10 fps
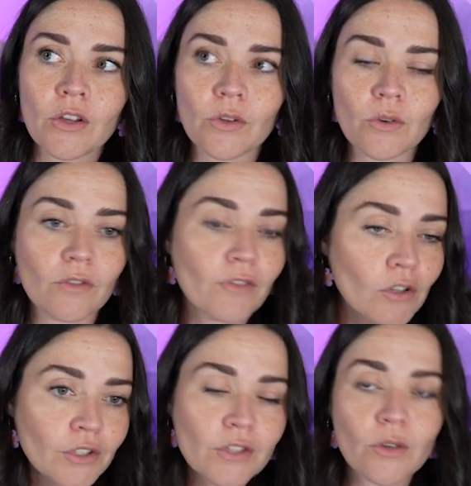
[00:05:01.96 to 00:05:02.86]
your
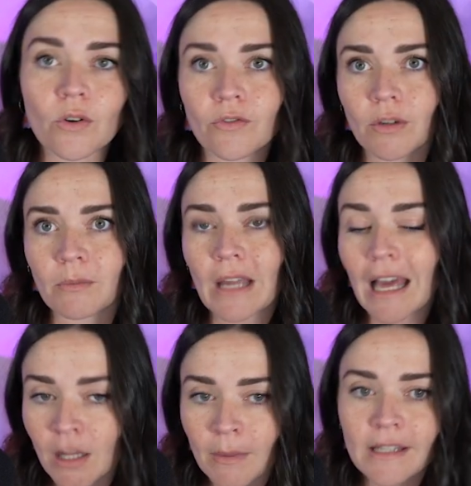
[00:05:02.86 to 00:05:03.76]
folders or from
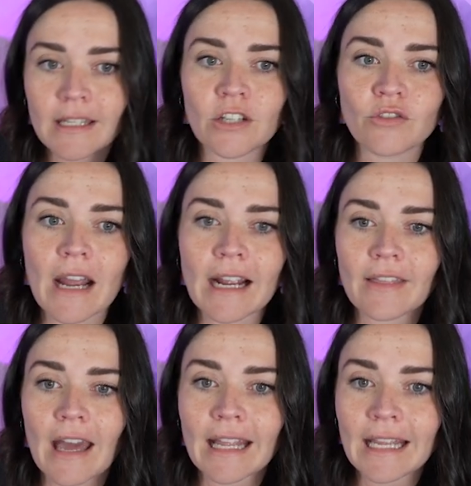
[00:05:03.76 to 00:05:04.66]
elements and drag
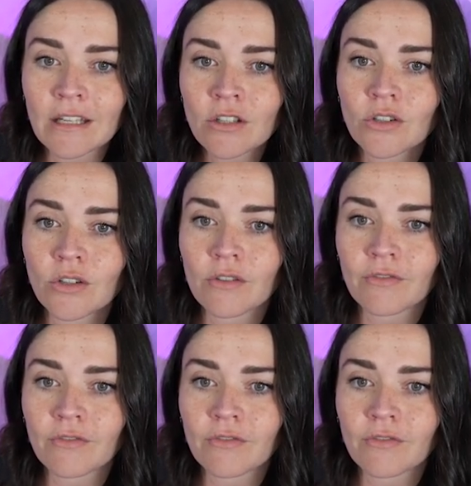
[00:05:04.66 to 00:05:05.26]
that into the